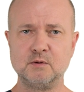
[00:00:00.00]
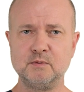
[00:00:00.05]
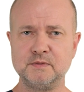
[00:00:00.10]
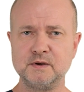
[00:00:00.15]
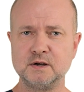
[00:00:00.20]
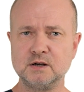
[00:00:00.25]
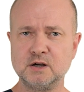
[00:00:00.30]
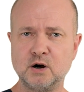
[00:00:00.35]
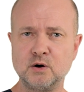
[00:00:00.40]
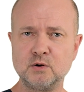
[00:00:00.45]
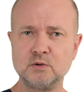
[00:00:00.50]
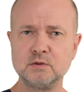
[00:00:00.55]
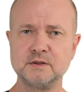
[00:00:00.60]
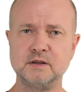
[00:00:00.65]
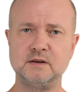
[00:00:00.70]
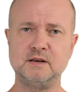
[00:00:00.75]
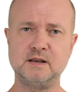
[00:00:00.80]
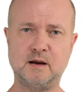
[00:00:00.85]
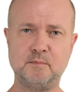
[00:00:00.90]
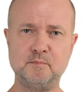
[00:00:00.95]
with a
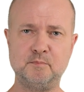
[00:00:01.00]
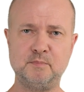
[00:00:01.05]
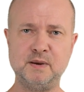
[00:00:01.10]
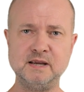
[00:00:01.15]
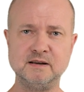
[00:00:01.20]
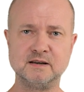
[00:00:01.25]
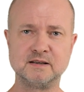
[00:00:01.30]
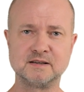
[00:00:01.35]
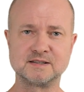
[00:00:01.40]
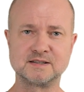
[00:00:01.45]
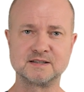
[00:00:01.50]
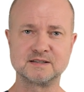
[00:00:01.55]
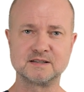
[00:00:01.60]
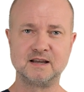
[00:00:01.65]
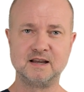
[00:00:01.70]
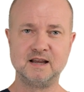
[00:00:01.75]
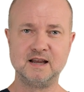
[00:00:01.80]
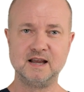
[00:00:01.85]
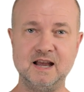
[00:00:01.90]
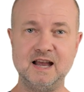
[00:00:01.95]
cold and numb penis.
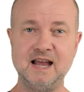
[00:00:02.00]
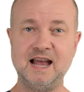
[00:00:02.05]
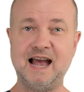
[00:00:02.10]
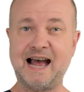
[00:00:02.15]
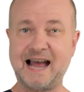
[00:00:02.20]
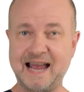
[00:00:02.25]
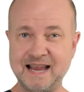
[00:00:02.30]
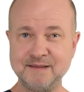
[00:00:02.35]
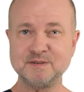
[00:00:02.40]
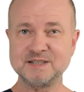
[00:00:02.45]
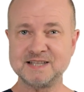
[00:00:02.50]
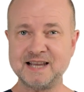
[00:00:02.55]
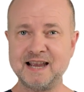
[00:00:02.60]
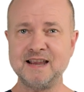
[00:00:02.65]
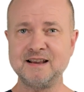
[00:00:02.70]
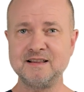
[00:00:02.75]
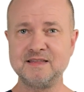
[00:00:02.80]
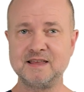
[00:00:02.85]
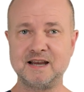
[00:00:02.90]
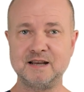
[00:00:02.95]
I'm
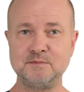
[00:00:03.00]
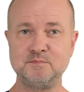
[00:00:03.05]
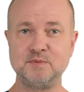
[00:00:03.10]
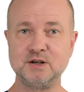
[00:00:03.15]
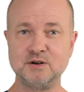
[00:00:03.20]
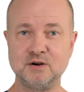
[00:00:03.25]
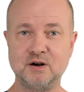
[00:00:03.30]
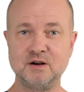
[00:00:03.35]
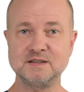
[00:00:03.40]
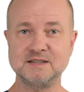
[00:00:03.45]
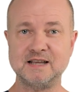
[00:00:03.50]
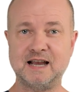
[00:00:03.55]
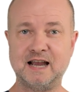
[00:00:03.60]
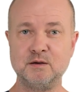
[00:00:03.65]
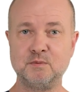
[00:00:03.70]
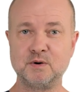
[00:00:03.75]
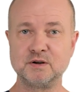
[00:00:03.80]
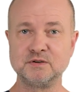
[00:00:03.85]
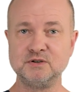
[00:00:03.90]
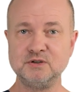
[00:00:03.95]
saying that because I
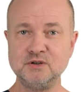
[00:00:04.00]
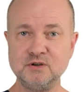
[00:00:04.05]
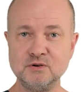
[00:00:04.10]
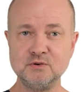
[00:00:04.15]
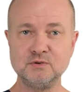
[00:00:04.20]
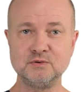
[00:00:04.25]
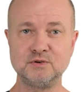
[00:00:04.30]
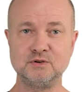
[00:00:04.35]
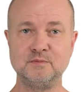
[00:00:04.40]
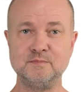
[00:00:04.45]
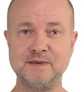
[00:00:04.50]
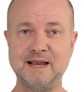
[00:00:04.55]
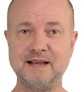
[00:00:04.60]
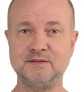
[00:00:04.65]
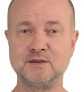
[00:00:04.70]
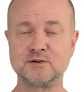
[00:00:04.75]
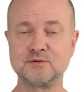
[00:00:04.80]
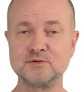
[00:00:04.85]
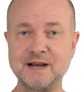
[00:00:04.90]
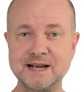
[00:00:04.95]
want you to
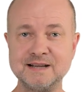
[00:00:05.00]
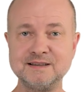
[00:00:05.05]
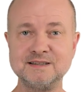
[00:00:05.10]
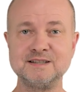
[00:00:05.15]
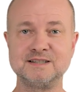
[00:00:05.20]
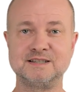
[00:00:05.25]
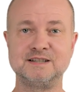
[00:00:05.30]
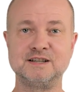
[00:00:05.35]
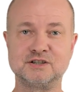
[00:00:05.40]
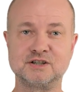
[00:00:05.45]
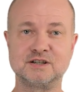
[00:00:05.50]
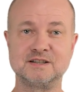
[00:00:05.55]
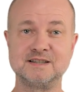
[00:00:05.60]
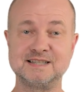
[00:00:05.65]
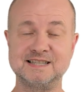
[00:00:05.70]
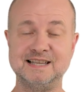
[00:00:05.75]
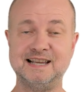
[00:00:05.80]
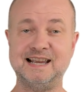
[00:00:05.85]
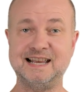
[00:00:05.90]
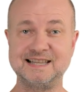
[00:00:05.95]
make the right
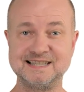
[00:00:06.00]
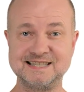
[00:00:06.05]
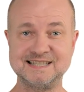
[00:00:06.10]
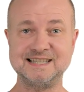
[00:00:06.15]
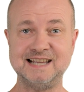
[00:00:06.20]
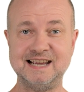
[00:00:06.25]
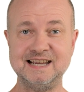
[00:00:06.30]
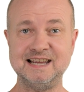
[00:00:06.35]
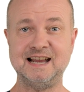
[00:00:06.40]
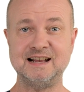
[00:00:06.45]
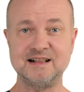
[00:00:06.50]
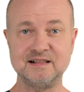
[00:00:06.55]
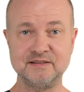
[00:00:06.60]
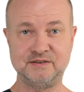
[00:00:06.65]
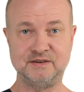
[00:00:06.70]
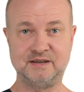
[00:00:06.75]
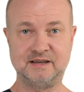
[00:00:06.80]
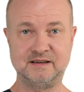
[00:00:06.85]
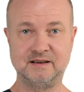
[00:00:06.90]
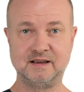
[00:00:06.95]
decisions and stay
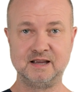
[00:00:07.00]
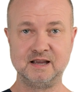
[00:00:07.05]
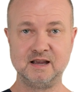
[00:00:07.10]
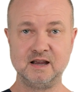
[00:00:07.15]
healthy.